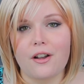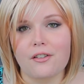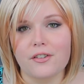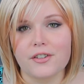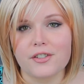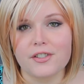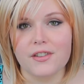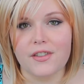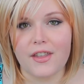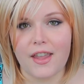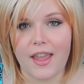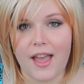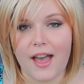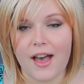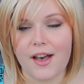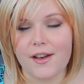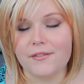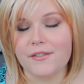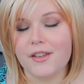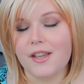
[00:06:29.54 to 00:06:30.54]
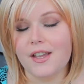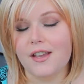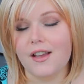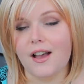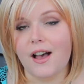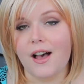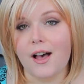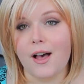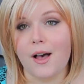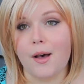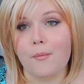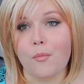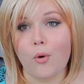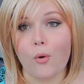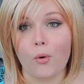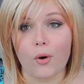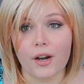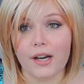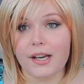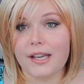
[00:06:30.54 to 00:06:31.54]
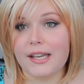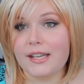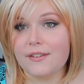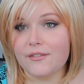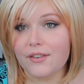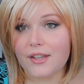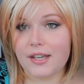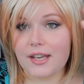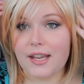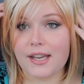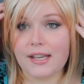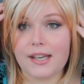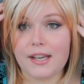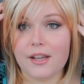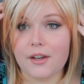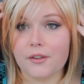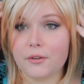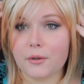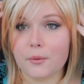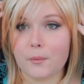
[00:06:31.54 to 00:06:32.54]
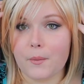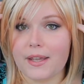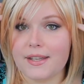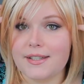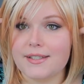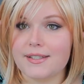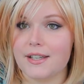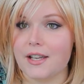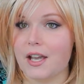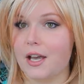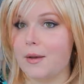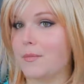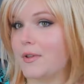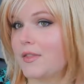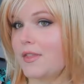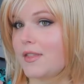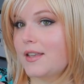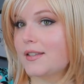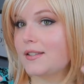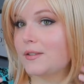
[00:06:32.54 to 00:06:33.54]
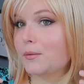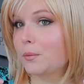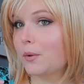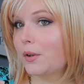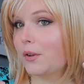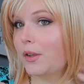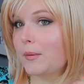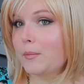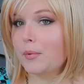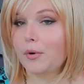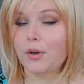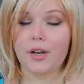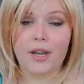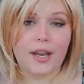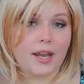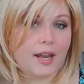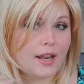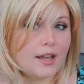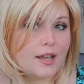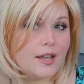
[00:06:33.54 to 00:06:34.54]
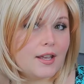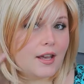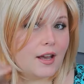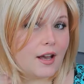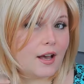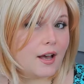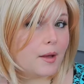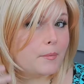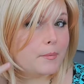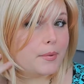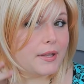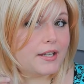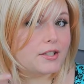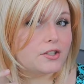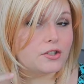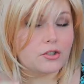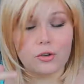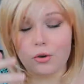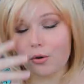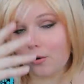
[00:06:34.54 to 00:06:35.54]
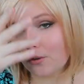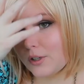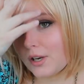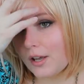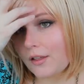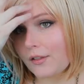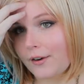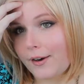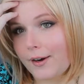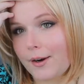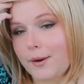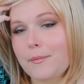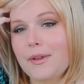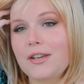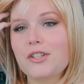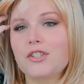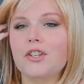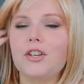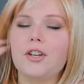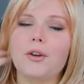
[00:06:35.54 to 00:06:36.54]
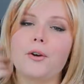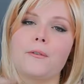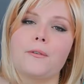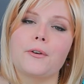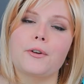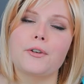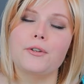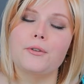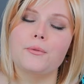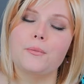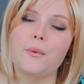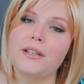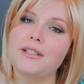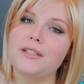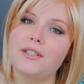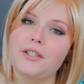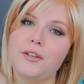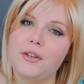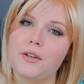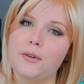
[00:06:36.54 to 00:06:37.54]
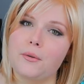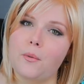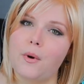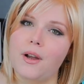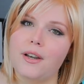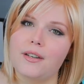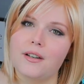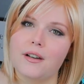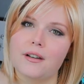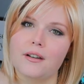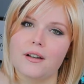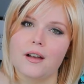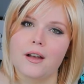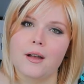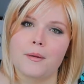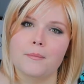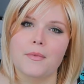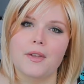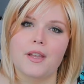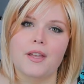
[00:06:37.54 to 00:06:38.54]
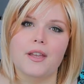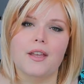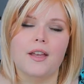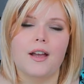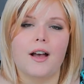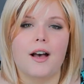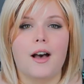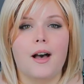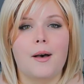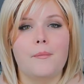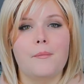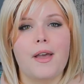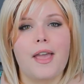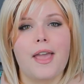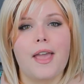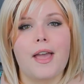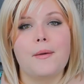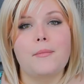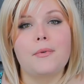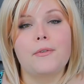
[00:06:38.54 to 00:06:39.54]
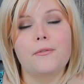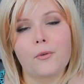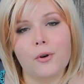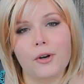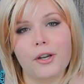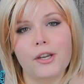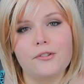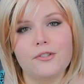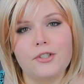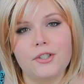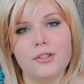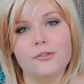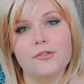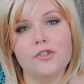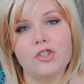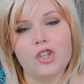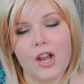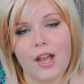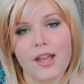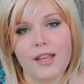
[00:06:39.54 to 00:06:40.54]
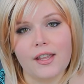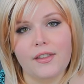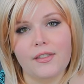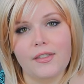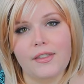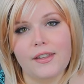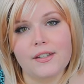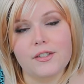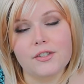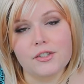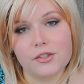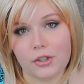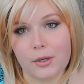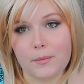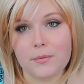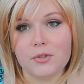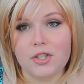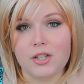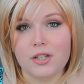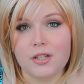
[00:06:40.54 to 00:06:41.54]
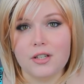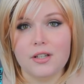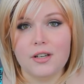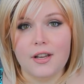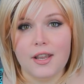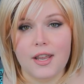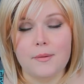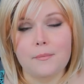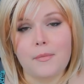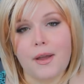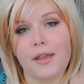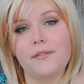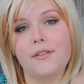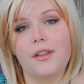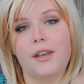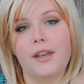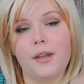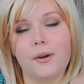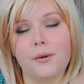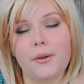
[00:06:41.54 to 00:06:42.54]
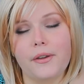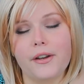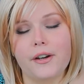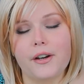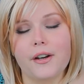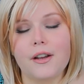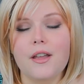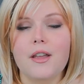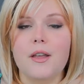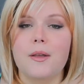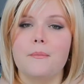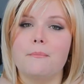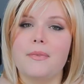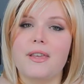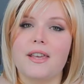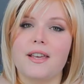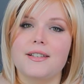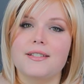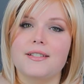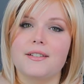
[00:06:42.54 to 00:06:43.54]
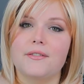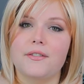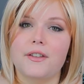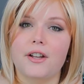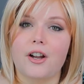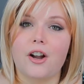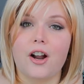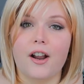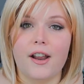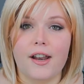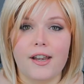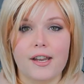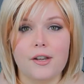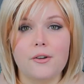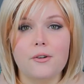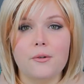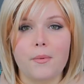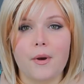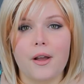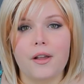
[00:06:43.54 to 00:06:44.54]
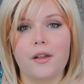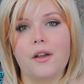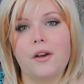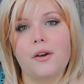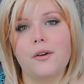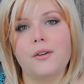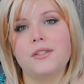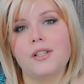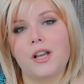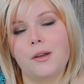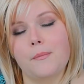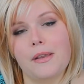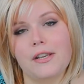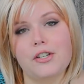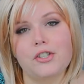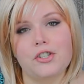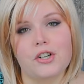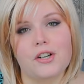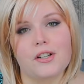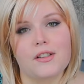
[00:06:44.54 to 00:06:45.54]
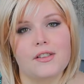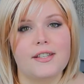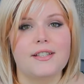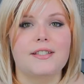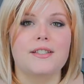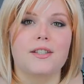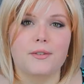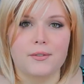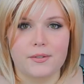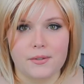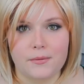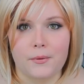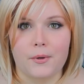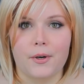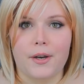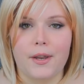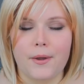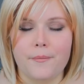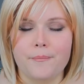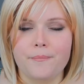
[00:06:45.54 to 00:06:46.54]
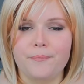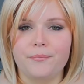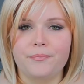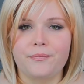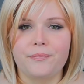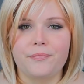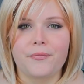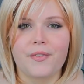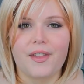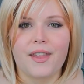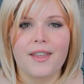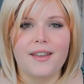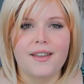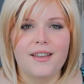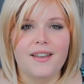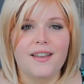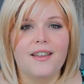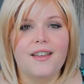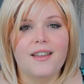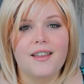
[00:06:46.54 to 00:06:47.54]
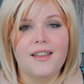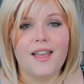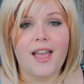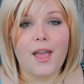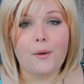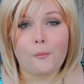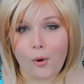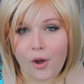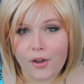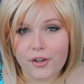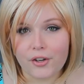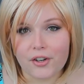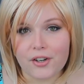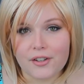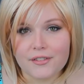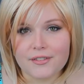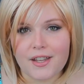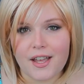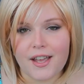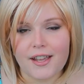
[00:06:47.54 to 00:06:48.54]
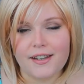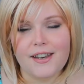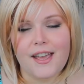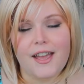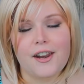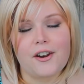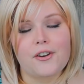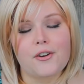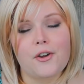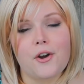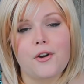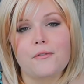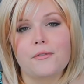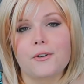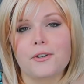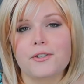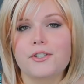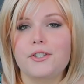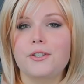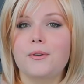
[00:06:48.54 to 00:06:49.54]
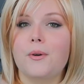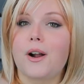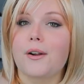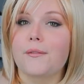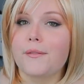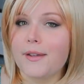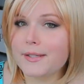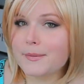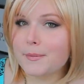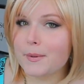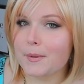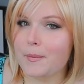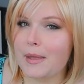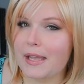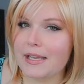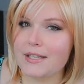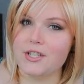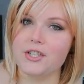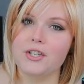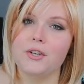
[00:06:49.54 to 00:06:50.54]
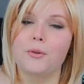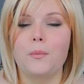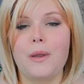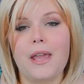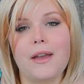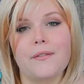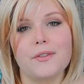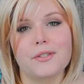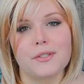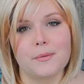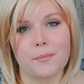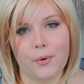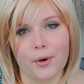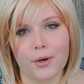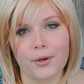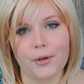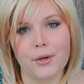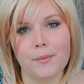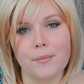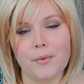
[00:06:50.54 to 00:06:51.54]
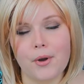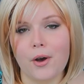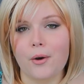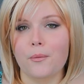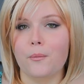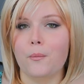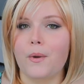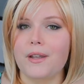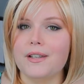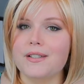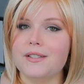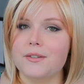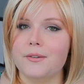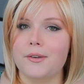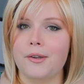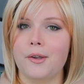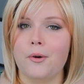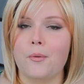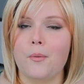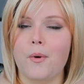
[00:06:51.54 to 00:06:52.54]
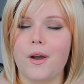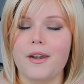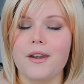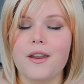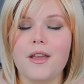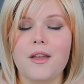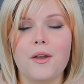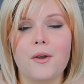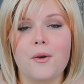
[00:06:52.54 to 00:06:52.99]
colors that they have, um, or even any other wigs that come in this really pretty uh, peach gold color, make sure you go over to wigstudio1.com. Um, and before you do, check the description in my video here, because if there are any coupon codes, I'll make sure to list those for you. And while you're online, head on over to our Facebook page. We have a support group called Wig Studio One,